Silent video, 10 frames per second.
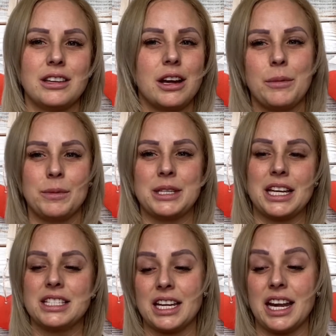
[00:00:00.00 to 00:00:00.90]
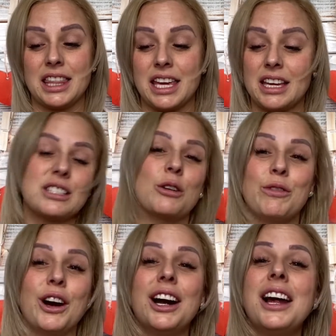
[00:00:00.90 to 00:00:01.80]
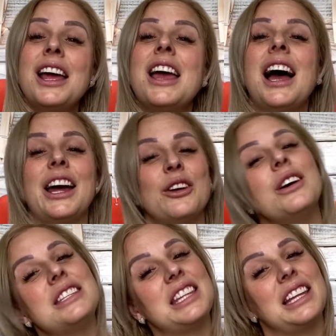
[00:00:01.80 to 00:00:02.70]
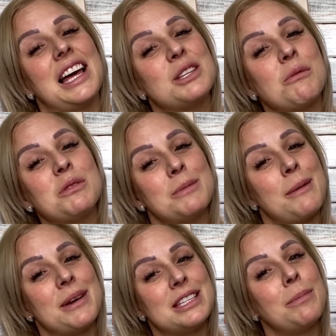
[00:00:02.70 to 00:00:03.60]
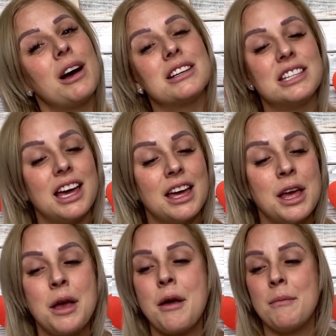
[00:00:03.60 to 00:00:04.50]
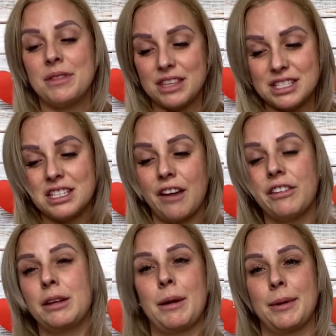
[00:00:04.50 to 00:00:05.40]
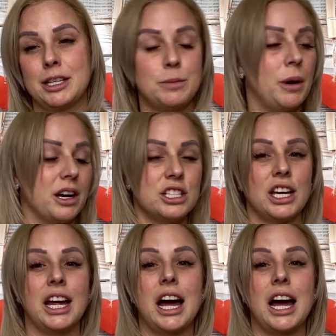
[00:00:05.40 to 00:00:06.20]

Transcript: I'm obsessed. And I think so far, I know I said the last one was my best box yet, but this is definitely my best box yet.